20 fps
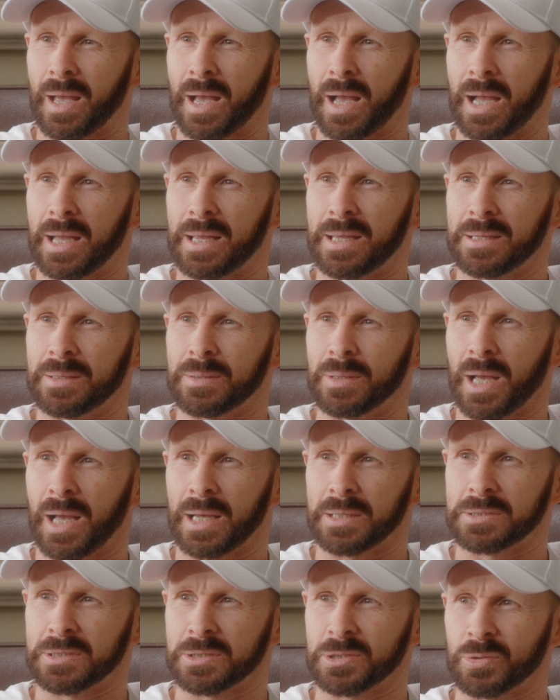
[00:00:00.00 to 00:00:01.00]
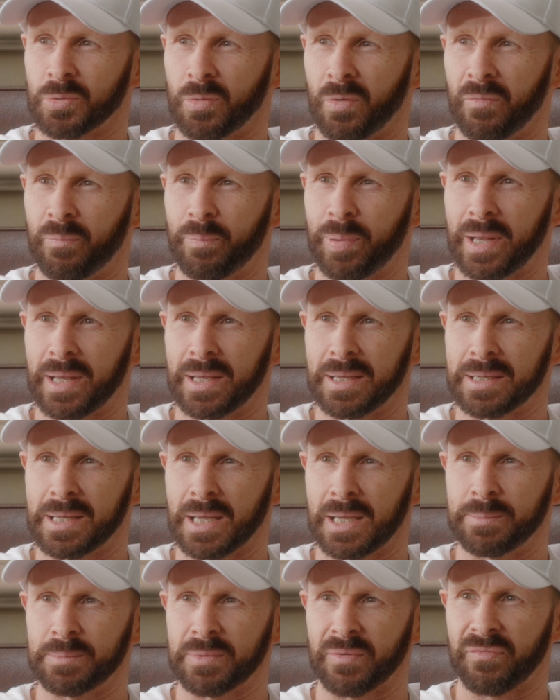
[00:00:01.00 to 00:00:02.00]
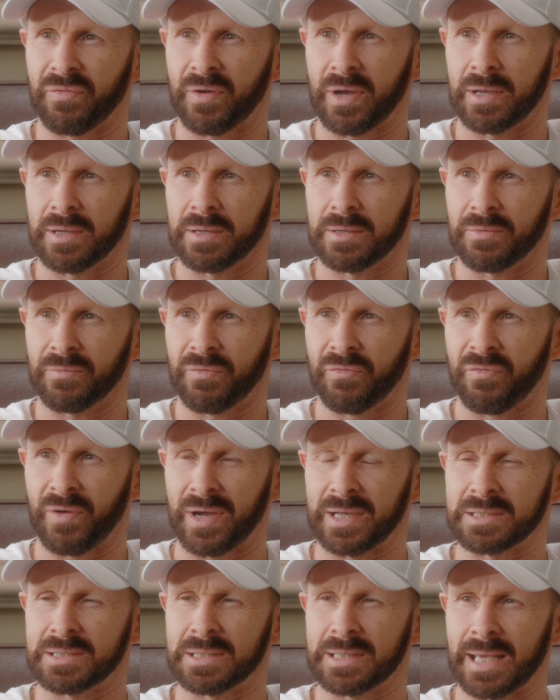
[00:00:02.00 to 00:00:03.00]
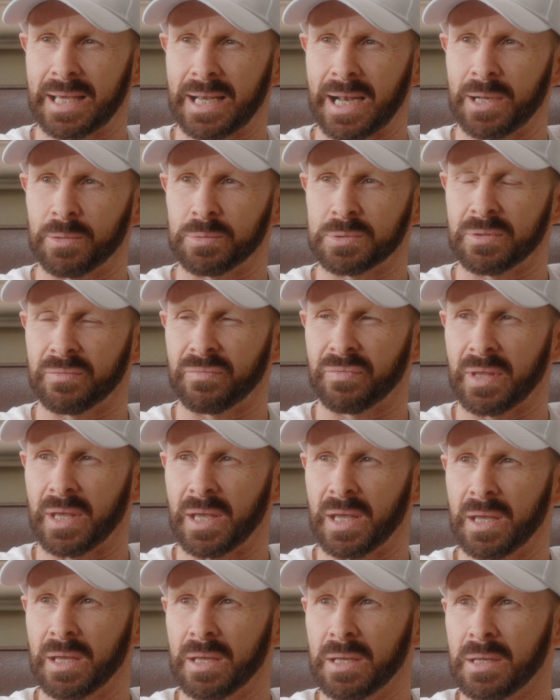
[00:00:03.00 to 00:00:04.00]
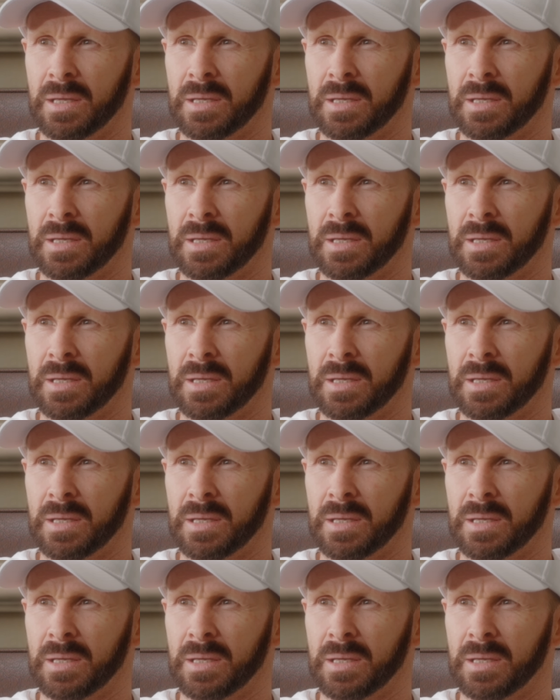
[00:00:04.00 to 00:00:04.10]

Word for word: I had to sort of play a game to fight, fight to get out of there.